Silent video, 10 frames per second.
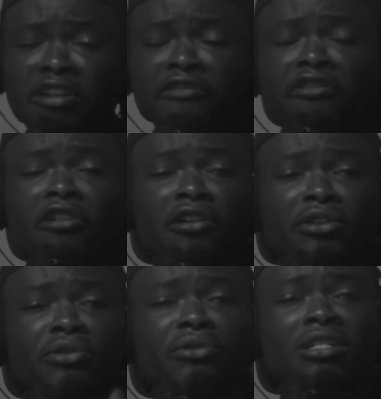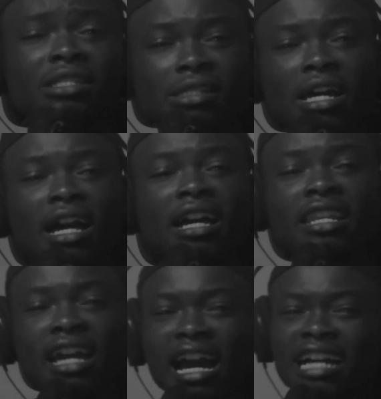before you decide,
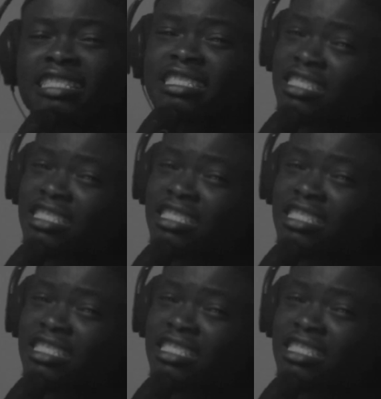I